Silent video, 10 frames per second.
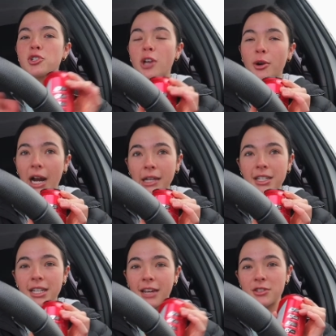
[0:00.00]
so
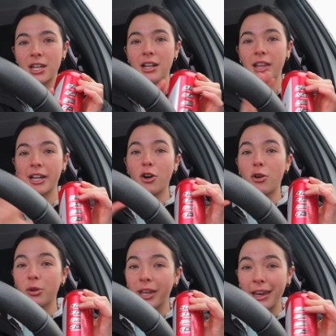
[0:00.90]
kindly gifted like a
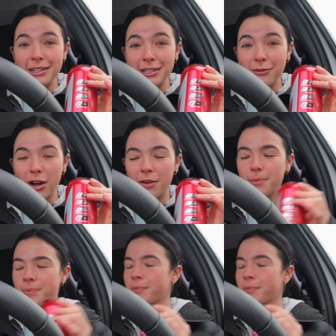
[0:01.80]
whole case of them.